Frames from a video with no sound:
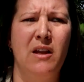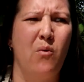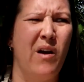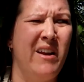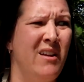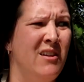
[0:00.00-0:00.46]
Like,
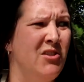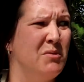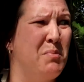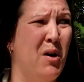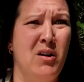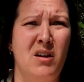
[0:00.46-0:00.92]
why didn't he
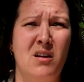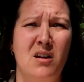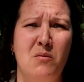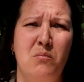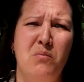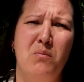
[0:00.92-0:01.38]
just park in
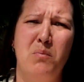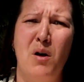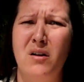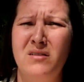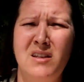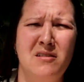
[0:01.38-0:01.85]
a
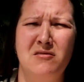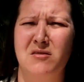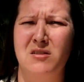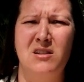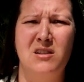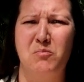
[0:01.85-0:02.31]
parking
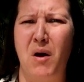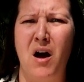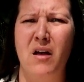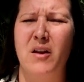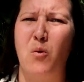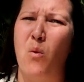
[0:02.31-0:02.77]

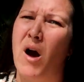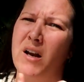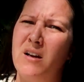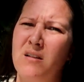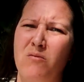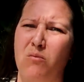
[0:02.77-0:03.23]
spot? Like,
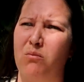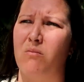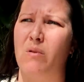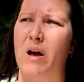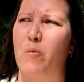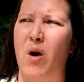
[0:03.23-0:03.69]
why
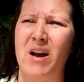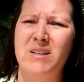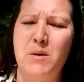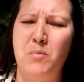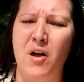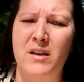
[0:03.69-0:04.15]

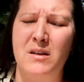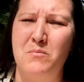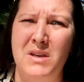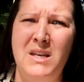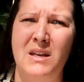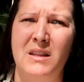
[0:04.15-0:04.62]
is he
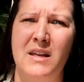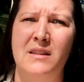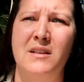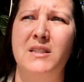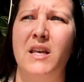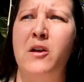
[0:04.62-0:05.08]
blocking me in like
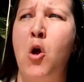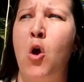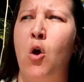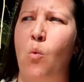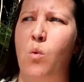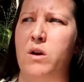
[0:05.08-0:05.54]
this? Like,
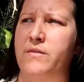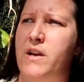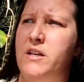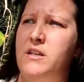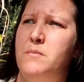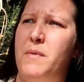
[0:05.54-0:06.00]
what if
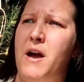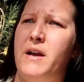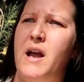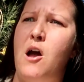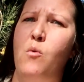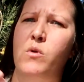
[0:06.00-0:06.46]
I need to
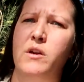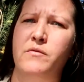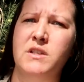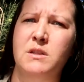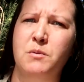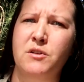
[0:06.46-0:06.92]
back out? What if
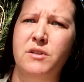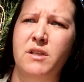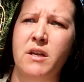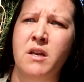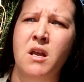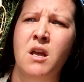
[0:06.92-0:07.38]
this
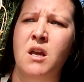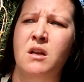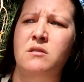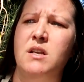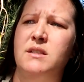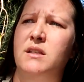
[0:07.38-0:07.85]
person
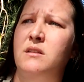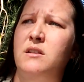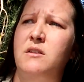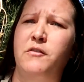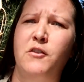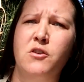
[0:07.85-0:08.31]
doesn't
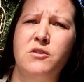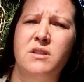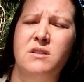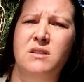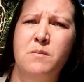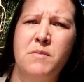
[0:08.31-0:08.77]
leave first
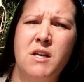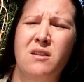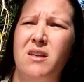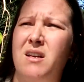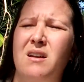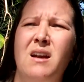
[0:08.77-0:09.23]
and somebody,
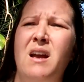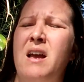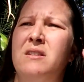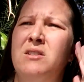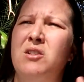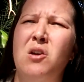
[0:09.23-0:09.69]
like,
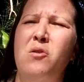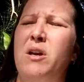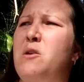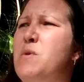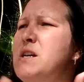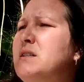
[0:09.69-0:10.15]
so
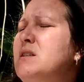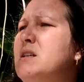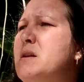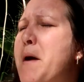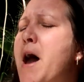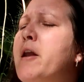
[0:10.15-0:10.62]
anyways, it
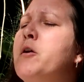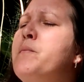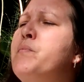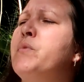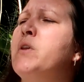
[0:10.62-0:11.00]
didn't matter.